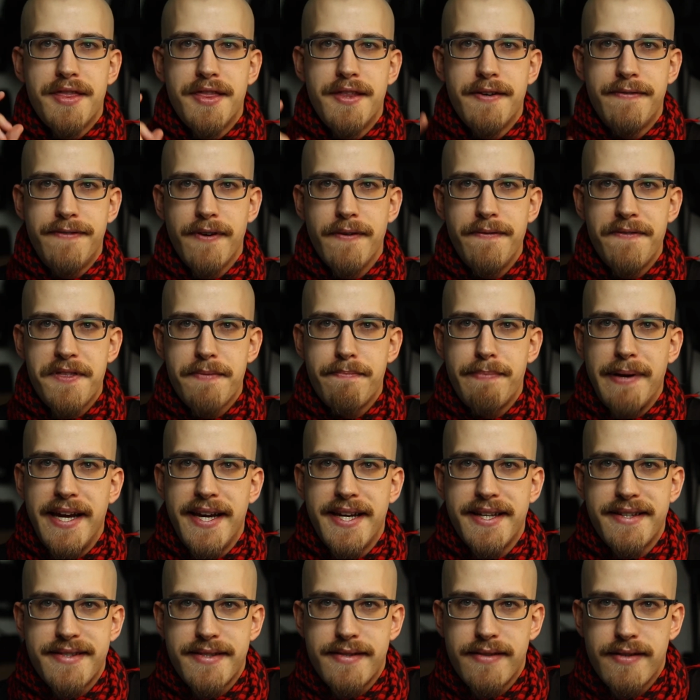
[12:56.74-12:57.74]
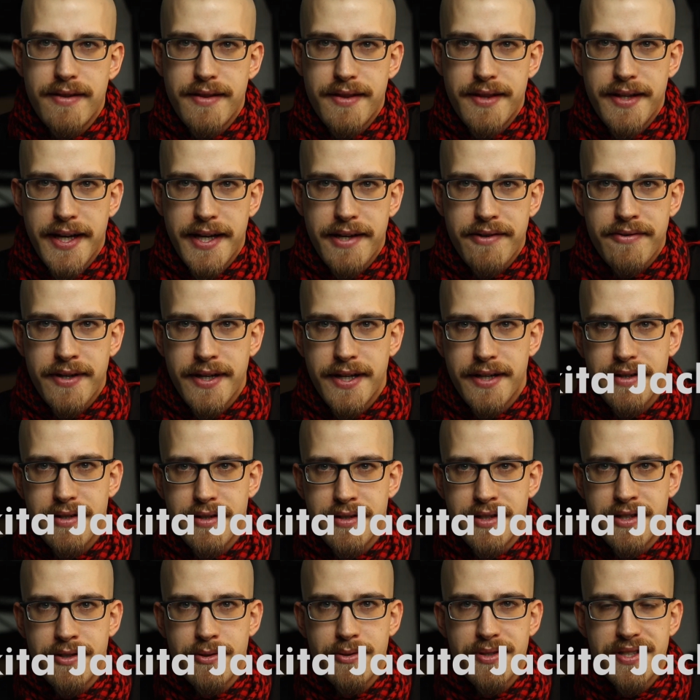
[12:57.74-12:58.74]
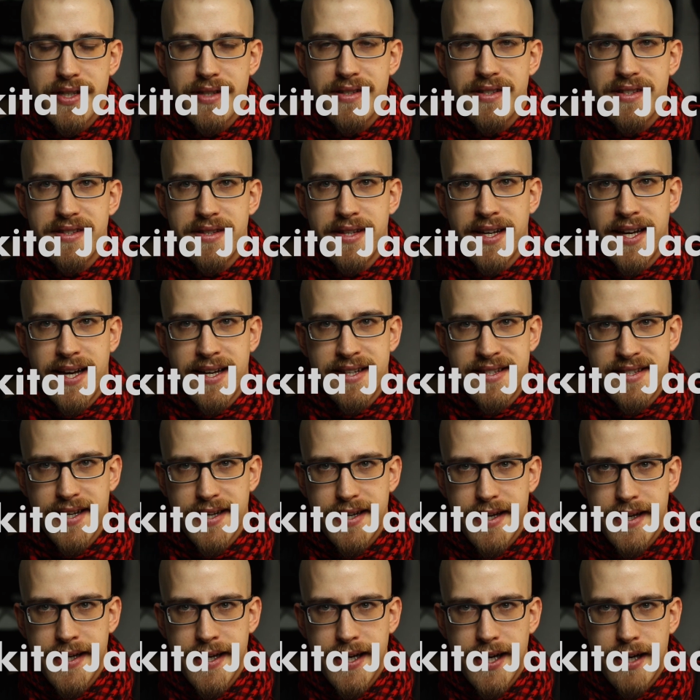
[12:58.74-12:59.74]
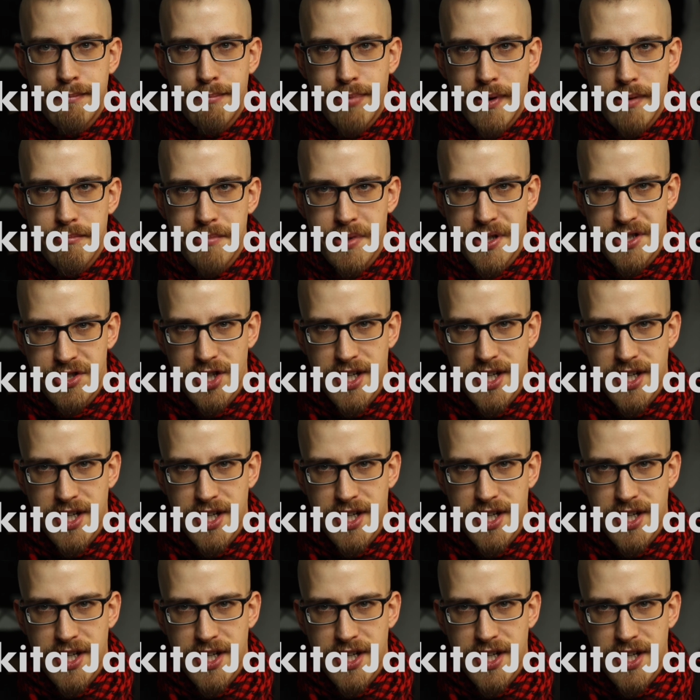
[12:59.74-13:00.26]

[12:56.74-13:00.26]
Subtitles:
The fifth piece they reintroduce is the Esekita bomber